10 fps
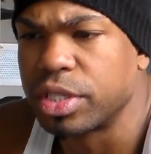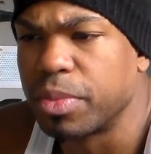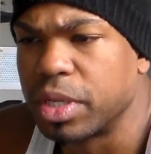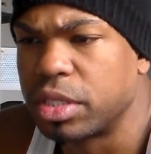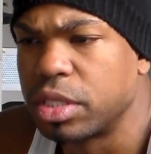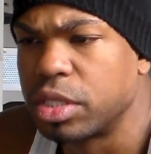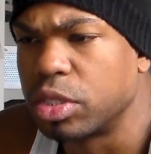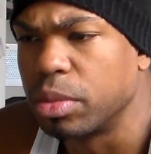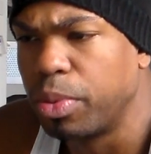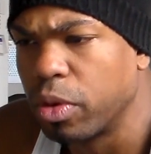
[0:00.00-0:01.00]
as much as
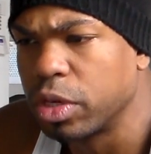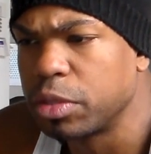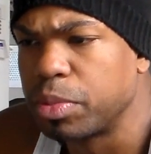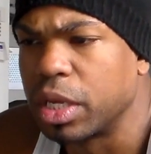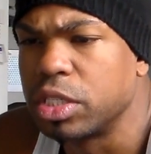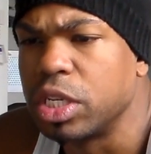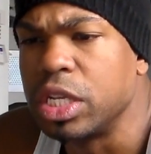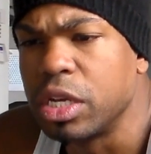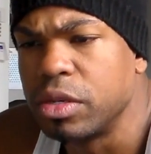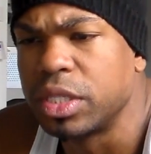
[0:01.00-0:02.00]
his supporters because
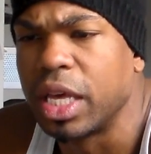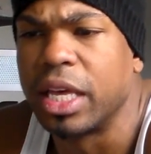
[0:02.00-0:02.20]
he knows